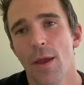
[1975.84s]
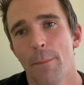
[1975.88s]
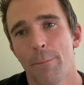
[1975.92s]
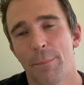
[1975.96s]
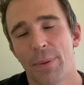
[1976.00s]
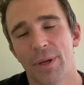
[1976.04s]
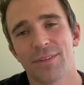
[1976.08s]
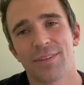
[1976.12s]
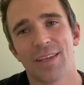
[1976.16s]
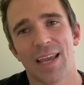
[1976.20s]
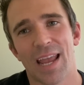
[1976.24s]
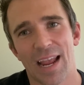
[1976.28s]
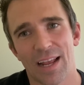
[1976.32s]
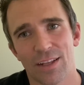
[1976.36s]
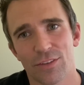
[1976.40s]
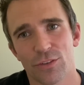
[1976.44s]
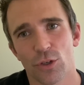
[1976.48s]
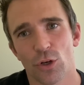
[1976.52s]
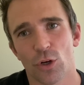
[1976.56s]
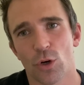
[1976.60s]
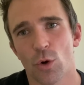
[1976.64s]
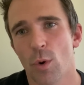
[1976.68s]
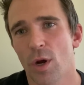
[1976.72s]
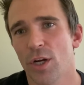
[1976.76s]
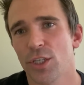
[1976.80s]
But to
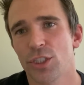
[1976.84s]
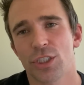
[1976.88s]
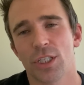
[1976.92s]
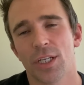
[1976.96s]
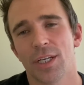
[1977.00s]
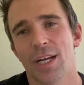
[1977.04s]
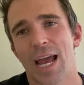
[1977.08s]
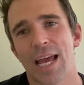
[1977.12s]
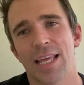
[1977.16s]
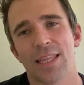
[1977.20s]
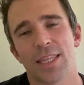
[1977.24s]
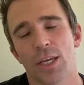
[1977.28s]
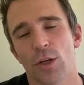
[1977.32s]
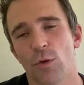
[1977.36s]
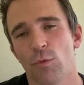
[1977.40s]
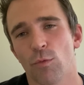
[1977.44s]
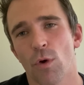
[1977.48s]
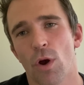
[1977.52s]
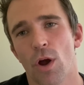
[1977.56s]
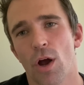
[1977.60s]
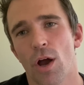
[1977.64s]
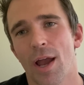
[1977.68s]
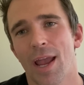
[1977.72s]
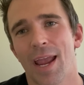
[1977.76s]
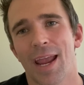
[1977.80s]
answer your question, I think
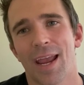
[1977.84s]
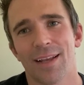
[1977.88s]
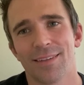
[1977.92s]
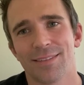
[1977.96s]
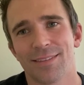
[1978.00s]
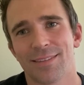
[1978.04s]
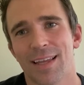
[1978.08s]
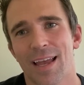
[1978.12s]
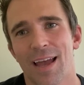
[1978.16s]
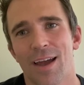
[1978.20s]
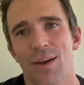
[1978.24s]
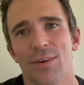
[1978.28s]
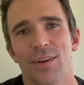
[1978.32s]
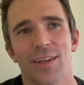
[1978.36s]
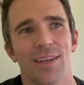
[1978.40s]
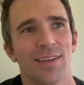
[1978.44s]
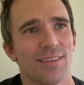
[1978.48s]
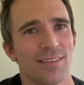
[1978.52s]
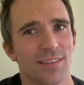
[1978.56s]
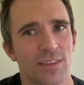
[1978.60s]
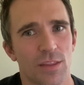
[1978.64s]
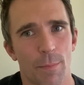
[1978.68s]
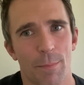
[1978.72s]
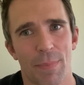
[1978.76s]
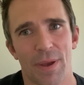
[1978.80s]
raw, hands down,
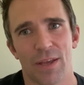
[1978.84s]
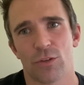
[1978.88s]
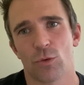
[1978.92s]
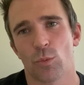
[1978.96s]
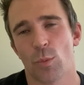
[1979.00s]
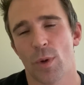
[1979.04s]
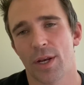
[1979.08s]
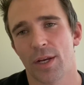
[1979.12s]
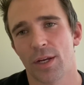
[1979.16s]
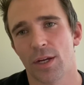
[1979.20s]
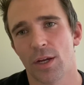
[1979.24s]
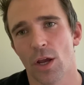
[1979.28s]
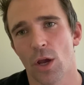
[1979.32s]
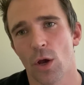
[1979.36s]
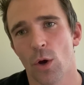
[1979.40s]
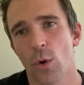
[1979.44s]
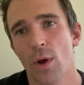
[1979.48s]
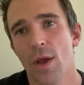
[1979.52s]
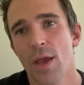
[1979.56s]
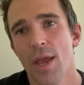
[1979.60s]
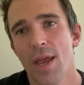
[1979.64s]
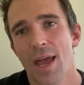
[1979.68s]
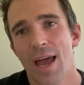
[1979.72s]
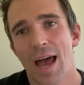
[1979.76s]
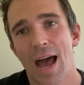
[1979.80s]
is the best way to
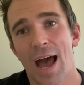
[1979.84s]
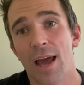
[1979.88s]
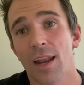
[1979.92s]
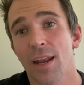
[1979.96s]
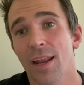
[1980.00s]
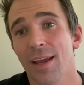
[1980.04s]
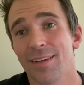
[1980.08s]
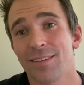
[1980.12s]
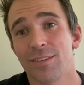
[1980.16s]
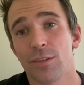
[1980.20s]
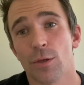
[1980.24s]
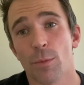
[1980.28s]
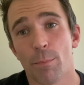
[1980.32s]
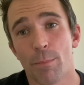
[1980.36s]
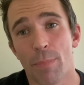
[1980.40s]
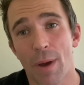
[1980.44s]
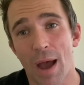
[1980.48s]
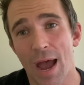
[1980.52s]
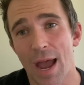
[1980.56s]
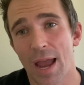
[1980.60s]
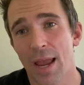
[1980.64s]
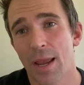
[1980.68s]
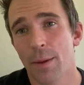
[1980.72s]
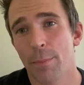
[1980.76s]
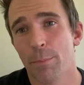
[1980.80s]
go. I like to
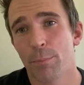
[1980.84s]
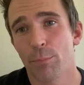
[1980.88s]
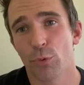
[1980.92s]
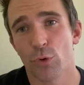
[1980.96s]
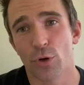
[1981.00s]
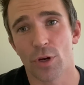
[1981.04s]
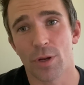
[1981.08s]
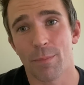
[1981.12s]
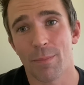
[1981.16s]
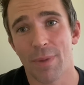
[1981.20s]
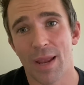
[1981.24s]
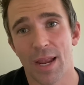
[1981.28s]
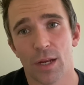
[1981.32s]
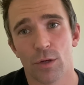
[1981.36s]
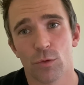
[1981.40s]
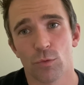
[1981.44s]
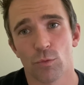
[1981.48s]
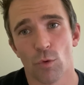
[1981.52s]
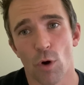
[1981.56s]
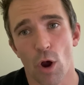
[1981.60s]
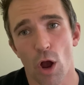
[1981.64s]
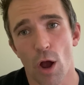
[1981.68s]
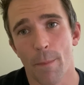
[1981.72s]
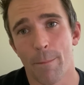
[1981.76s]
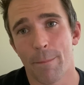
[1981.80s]
buy pre-made
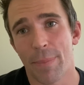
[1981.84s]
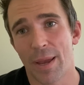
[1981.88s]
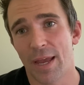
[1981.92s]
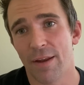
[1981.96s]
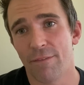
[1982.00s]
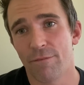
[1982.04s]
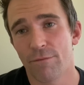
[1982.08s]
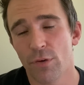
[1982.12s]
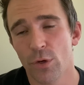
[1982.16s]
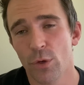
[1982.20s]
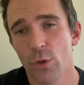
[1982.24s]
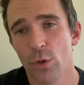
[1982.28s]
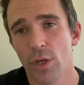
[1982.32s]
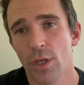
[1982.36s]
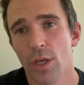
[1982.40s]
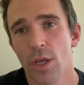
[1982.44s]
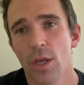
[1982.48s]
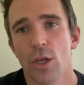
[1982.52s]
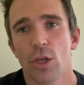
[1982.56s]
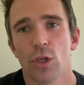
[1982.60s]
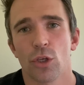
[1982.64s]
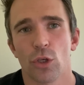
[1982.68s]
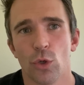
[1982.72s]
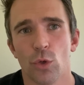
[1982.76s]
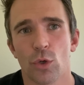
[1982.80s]
raw pet food.
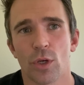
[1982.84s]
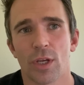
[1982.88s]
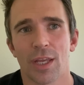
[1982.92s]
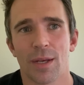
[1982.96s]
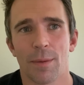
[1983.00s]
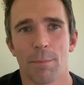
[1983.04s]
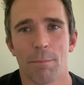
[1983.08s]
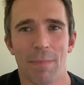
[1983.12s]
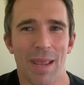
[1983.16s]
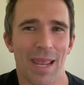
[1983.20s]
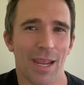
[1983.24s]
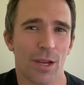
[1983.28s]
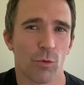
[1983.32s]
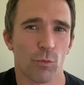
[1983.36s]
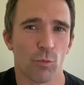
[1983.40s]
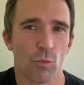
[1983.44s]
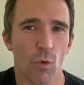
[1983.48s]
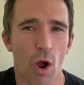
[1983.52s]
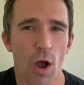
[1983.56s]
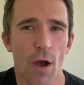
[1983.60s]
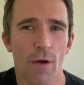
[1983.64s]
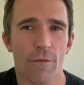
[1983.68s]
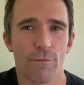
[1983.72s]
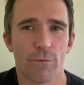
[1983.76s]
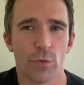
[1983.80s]
You can make
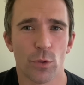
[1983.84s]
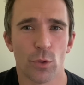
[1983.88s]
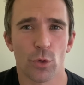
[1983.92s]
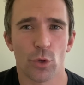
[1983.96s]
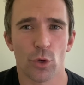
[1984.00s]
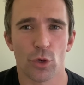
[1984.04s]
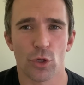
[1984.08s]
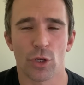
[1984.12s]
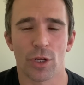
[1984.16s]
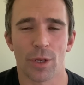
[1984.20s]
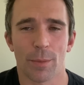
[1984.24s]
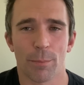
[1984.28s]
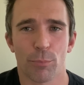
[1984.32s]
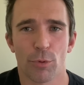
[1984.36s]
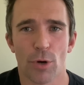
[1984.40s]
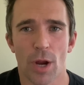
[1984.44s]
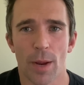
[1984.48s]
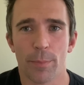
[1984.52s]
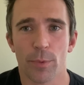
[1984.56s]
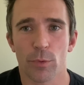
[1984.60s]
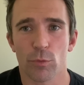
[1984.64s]
raw food or you can prep